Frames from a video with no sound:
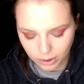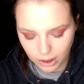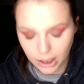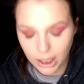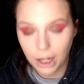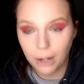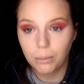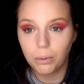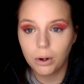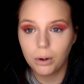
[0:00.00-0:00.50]

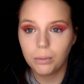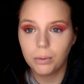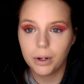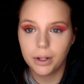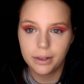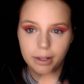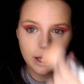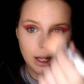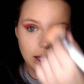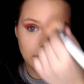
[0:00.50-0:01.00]
And I want
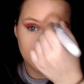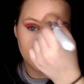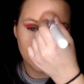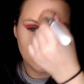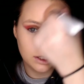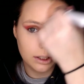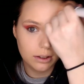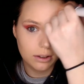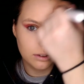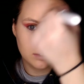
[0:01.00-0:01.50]
one that,
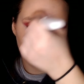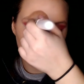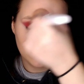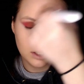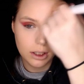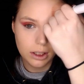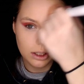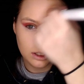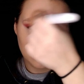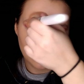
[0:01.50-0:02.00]
like,
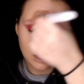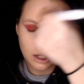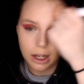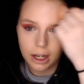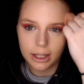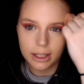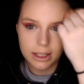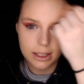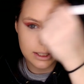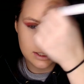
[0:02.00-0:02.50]

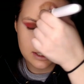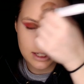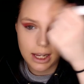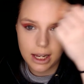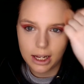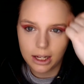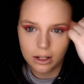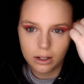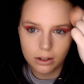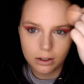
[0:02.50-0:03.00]
I can
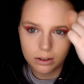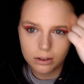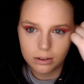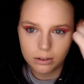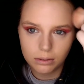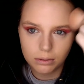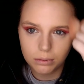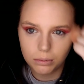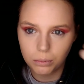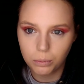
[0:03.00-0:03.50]
take
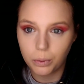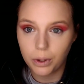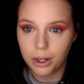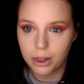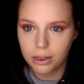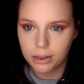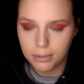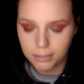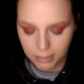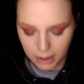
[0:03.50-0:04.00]

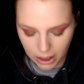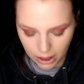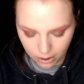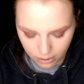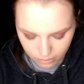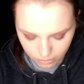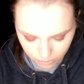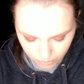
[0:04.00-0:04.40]
with me